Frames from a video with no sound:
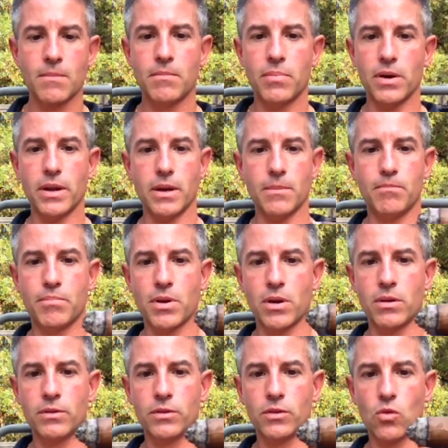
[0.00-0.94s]
But it
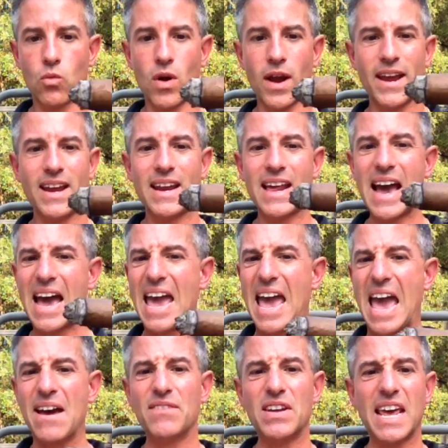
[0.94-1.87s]
burns great. I
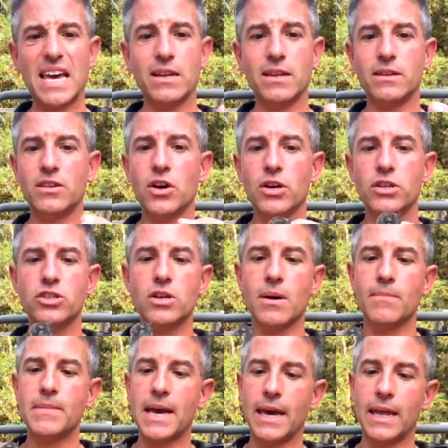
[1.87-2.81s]
haven't had to touch
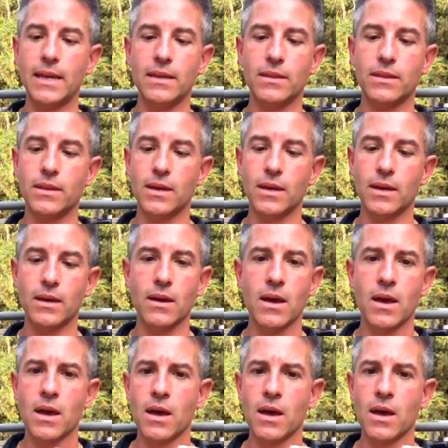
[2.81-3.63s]
up anything.